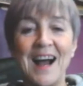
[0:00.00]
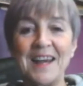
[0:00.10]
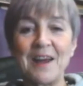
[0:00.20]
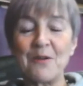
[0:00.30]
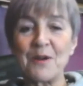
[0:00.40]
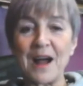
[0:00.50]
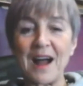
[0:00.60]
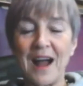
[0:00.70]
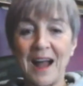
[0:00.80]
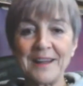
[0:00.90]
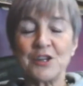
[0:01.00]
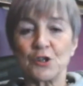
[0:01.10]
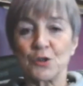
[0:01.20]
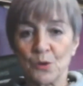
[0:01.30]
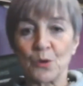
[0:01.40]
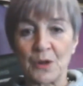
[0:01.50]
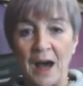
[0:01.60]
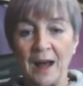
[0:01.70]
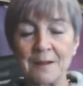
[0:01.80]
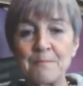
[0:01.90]
Now, I should know
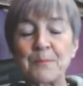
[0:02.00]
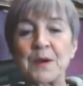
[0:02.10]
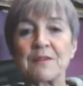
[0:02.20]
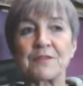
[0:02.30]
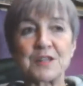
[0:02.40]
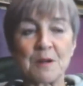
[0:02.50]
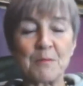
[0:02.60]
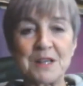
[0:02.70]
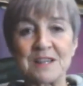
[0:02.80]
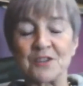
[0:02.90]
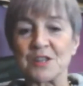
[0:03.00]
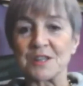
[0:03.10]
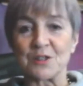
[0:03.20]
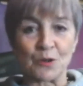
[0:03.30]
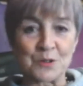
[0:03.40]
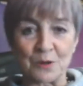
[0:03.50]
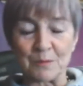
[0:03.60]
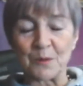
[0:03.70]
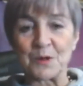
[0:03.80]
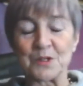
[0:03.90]
that, but for some reason it just dawned on
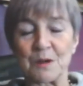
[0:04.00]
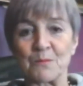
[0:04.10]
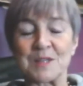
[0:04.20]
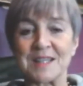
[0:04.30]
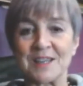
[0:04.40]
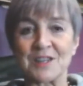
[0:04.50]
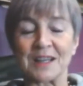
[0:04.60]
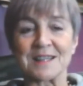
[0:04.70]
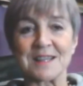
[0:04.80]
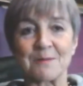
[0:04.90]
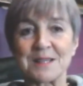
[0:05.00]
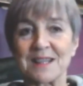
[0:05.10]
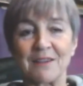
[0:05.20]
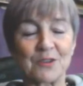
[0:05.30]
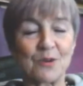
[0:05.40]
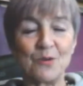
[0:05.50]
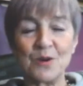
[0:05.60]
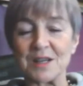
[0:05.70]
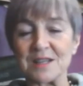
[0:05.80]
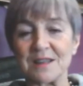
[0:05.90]
me when Jim was teaching us. I was like, of
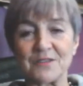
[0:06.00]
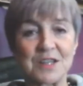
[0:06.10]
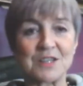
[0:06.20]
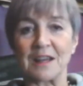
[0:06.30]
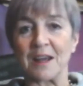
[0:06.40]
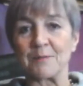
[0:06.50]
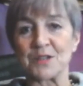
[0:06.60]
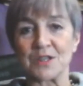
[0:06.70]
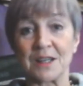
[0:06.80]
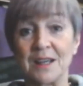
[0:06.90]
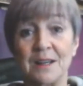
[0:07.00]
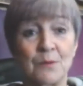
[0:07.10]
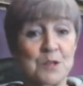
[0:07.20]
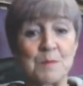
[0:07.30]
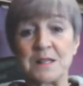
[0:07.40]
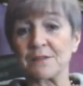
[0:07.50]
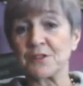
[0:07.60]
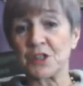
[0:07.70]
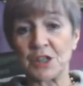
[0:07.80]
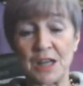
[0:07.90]
course, I've changed the chemistry, which means I've
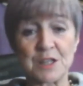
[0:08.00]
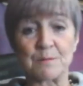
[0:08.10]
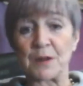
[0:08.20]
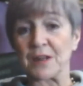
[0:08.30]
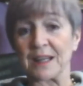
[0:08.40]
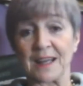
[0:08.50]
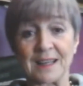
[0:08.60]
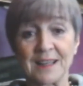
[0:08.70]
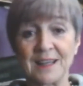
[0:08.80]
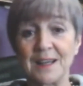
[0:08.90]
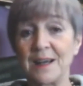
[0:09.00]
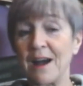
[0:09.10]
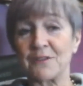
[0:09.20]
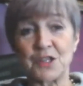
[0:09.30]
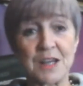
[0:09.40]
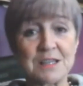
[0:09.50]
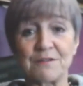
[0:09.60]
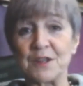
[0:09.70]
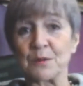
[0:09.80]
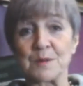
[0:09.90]
changed my thinking, I've changed the
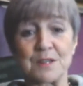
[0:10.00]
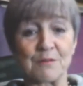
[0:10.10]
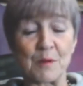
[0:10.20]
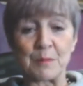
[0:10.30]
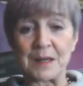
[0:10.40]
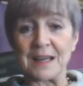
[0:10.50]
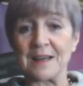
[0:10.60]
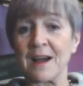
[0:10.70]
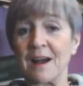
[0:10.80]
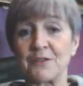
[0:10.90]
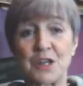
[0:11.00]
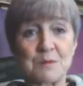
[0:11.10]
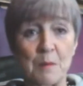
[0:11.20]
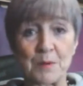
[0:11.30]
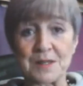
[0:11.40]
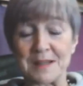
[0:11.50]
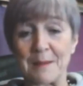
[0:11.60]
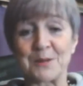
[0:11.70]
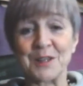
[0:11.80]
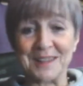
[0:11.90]
frequency of my brain, I've changed my
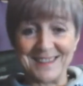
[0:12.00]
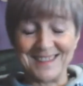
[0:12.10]
perception.